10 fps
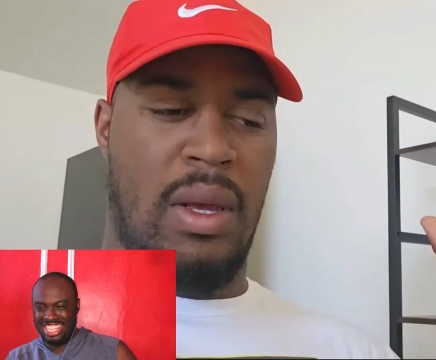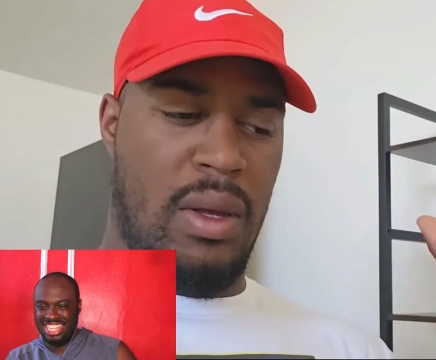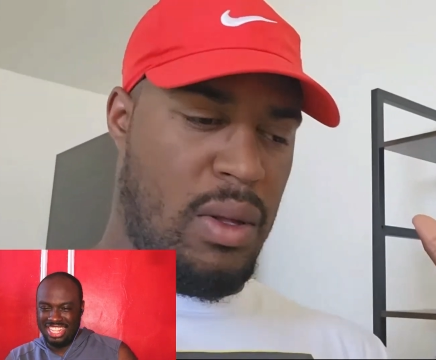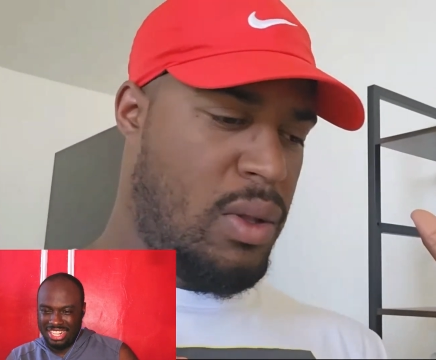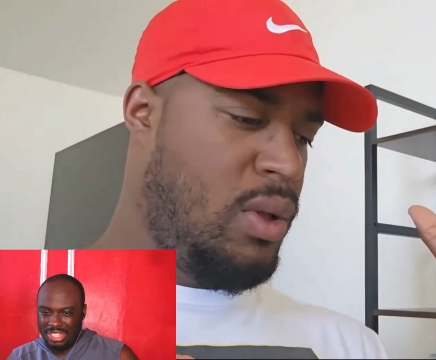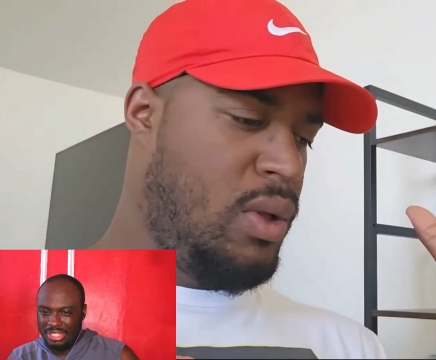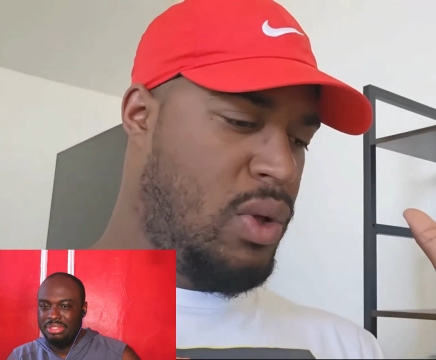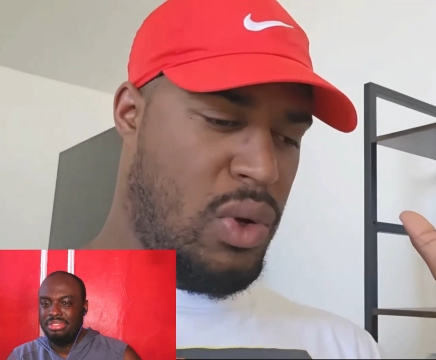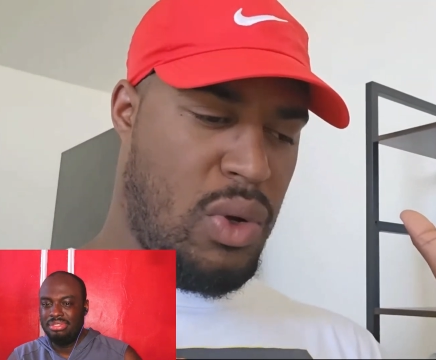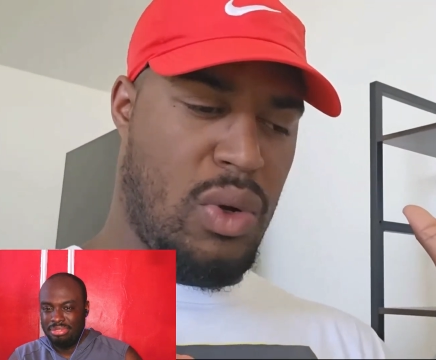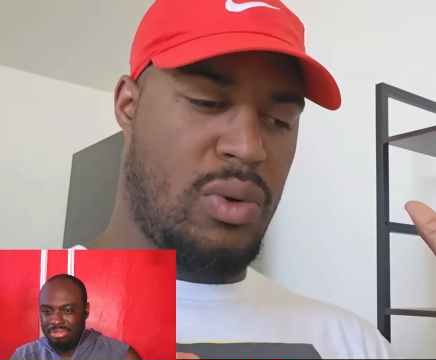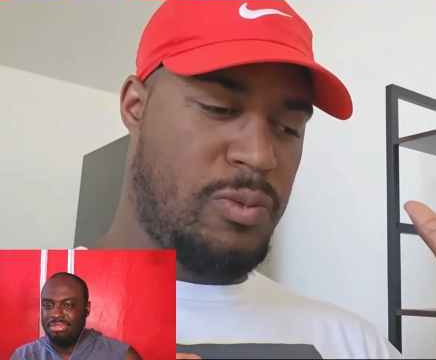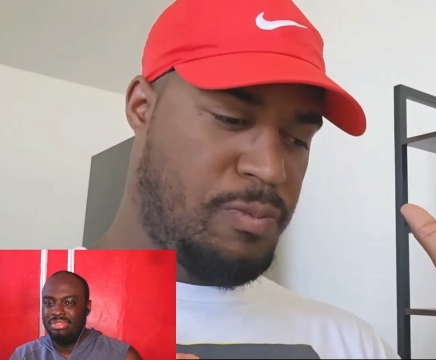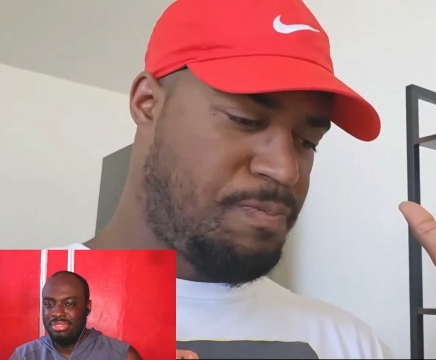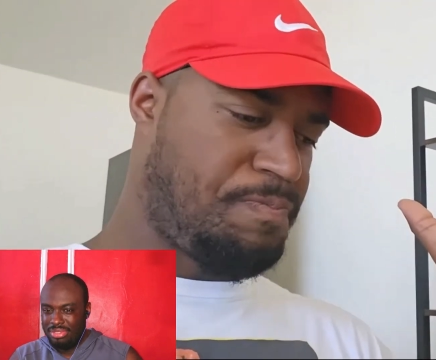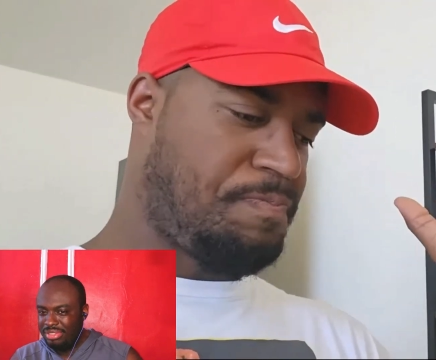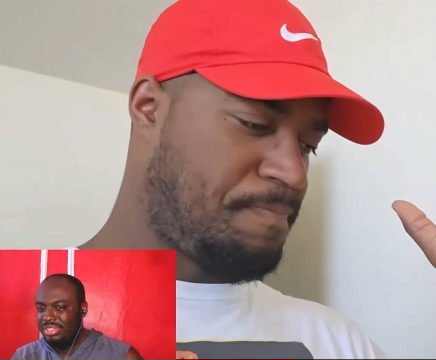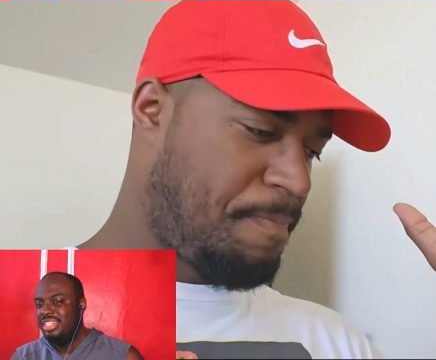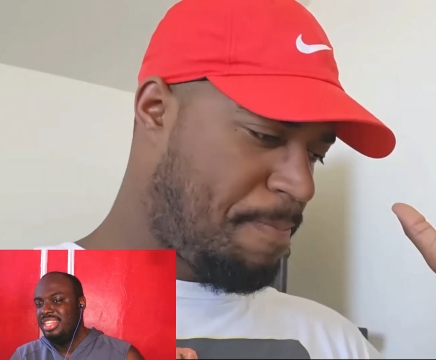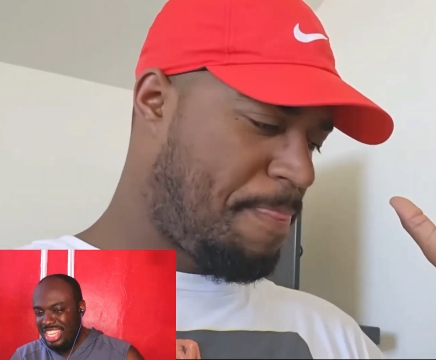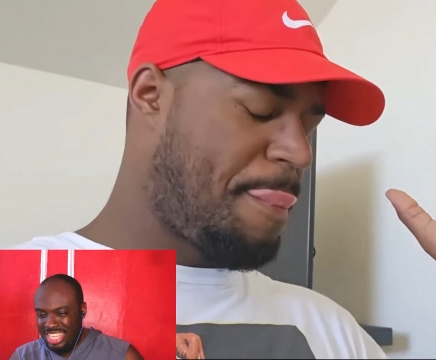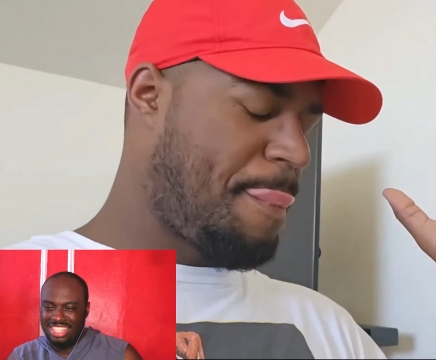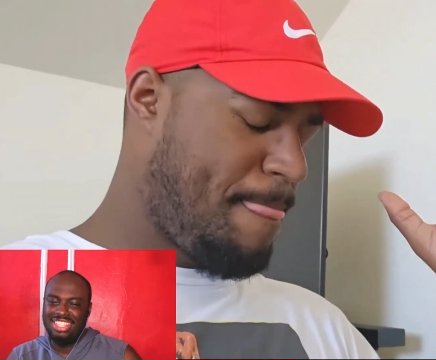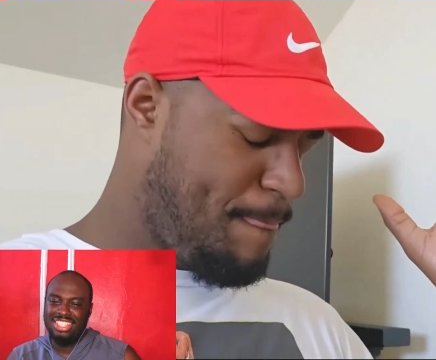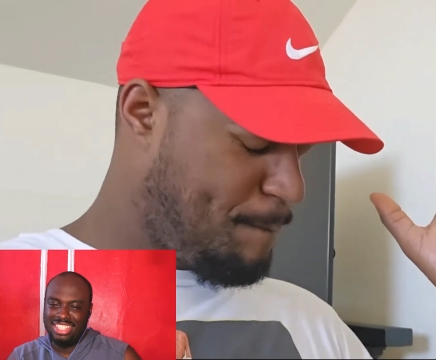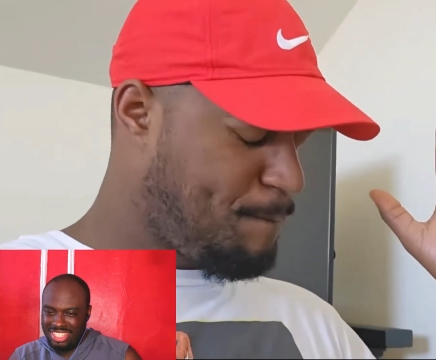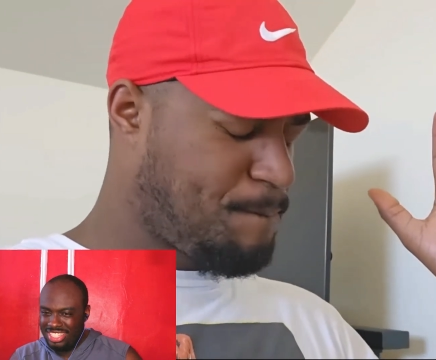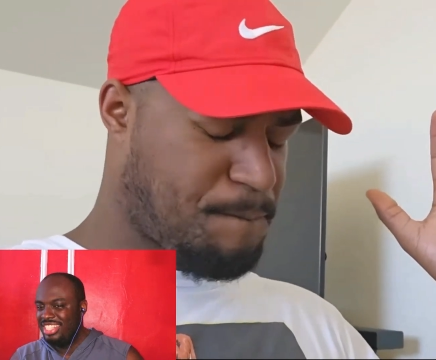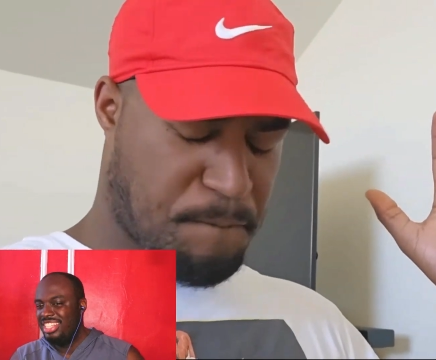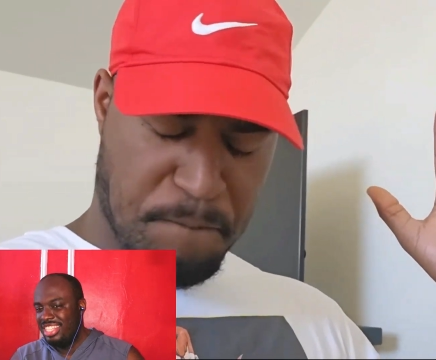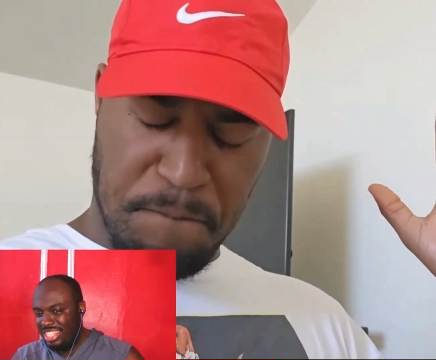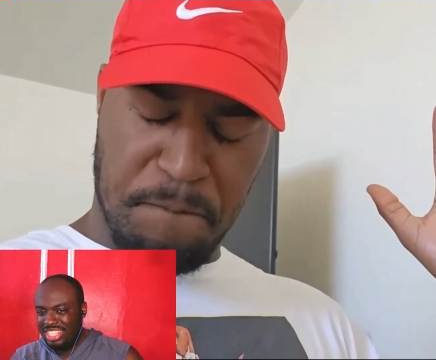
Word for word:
Speaker 1: a gun and i robbed rob. Give me the cash, I'm gonna shoot your